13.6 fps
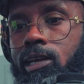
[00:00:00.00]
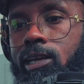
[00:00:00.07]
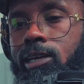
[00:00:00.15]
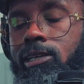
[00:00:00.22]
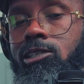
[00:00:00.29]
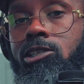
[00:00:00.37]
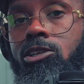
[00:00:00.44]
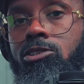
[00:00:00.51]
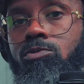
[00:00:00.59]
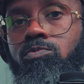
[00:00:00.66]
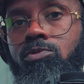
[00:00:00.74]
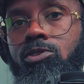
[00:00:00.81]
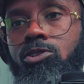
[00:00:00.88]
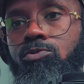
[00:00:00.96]
it just
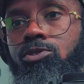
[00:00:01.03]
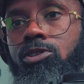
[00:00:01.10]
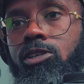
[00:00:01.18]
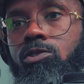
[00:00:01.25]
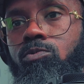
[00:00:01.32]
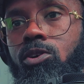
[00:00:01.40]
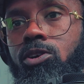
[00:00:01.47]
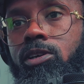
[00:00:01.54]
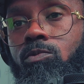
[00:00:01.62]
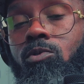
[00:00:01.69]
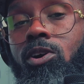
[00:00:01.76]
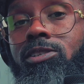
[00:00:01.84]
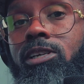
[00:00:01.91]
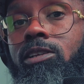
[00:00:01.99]
you just weren't
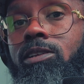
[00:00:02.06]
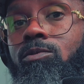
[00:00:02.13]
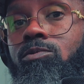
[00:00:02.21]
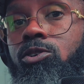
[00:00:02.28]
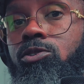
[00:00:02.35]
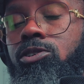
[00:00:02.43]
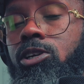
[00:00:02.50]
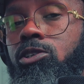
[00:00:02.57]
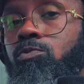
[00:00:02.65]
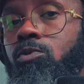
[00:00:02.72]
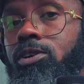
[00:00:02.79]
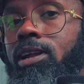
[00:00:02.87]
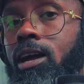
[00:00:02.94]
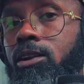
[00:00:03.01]
wasn't you just
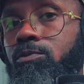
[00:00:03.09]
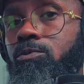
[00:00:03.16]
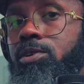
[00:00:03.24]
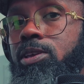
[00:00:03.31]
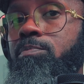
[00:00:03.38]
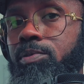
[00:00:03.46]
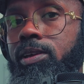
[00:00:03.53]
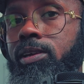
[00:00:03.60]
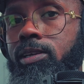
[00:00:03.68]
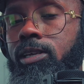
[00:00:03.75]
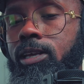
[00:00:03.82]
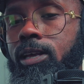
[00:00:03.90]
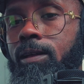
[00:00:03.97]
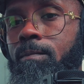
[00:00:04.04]
were not reaping
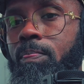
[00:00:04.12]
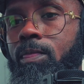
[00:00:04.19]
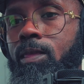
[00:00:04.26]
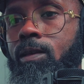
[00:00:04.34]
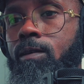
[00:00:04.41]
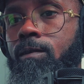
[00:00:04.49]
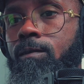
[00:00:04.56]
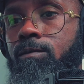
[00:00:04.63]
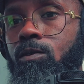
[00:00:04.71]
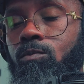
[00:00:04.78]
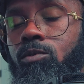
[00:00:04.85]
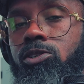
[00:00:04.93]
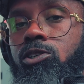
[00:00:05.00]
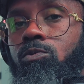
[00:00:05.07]

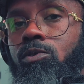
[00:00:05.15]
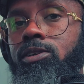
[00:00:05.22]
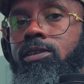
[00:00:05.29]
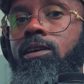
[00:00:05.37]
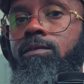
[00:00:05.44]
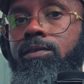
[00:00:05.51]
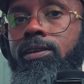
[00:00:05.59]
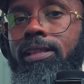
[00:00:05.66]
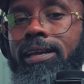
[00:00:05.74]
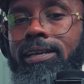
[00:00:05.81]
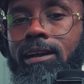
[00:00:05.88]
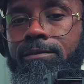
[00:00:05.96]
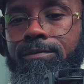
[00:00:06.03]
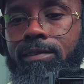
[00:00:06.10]
from what you were giving.
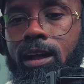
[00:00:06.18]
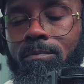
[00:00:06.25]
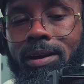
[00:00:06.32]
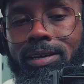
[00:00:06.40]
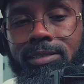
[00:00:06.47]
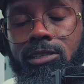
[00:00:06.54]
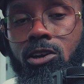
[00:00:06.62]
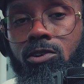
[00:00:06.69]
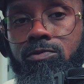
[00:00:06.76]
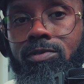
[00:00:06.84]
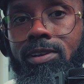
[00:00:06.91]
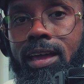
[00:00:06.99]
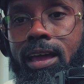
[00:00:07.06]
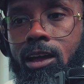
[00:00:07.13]
Like I find myself
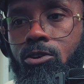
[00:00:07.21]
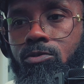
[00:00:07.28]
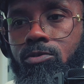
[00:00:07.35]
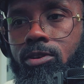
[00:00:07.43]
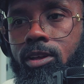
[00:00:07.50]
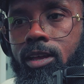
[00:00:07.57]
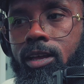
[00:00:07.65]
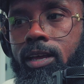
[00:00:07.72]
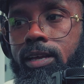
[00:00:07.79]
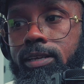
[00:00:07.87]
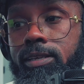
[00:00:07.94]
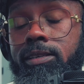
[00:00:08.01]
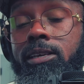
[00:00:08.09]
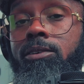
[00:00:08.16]
now
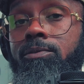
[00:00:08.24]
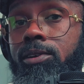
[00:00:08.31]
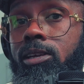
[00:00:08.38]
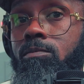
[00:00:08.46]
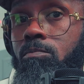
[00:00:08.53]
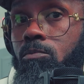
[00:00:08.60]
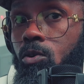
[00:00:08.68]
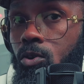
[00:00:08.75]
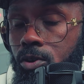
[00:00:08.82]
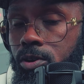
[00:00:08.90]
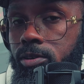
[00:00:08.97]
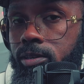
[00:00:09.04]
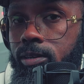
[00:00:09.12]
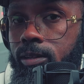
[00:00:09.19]
giving
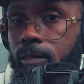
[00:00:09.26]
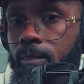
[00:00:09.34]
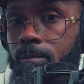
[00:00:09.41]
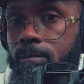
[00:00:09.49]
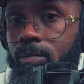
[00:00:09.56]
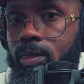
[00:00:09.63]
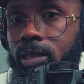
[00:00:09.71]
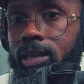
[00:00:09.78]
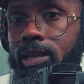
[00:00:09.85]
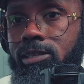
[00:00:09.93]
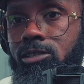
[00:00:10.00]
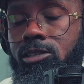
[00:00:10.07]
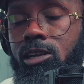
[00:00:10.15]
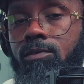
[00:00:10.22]
more in
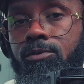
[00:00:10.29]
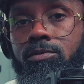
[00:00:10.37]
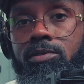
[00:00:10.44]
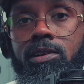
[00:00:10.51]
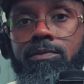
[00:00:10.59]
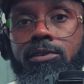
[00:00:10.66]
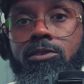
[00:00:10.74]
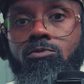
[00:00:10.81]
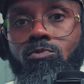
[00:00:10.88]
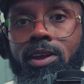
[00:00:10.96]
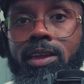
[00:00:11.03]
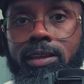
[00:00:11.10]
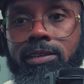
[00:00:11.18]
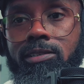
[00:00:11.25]
several different
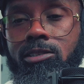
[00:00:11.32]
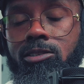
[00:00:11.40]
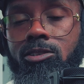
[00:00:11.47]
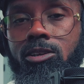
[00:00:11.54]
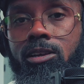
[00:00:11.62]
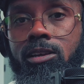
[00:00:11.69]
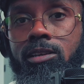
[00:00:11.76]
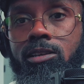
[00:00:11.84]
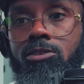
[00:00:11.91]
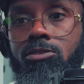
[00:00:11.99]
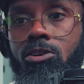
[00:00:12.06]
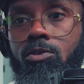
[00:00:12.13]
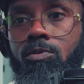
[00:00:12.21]
ways, you know,